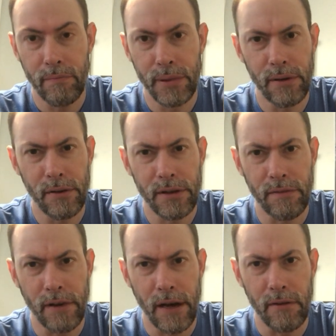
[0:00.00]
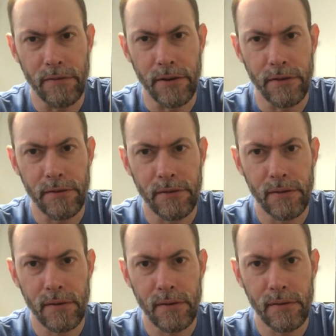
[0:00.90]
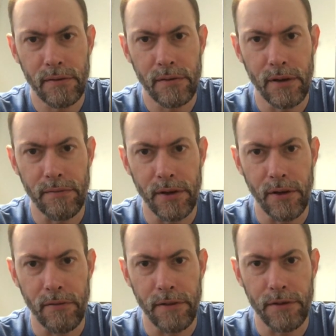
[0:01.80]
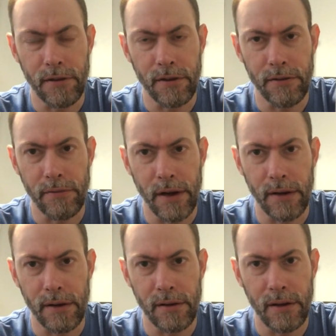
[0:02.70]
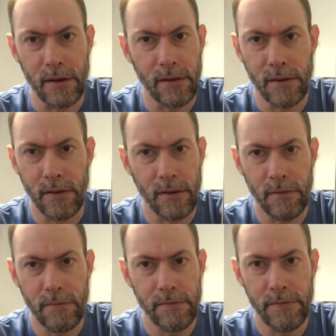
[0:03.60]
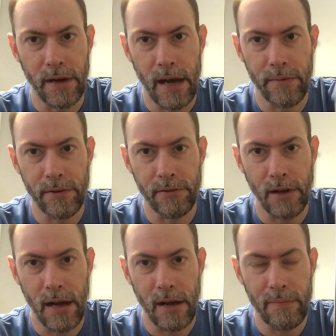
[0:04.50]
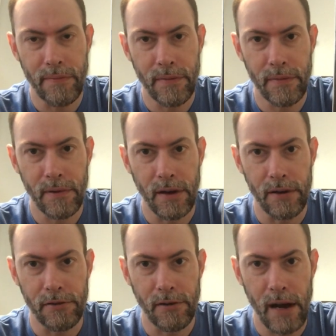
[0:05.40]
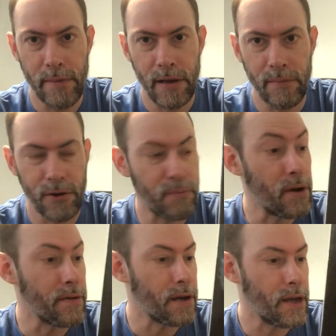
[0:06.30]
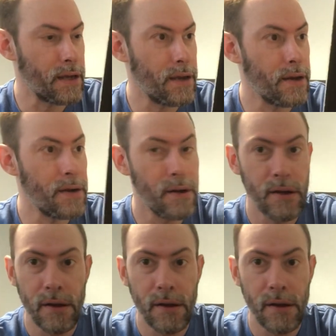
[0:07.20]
Bill at the Vinylverse did a video featuring this record and did a phenomenal job describing it much better than I can.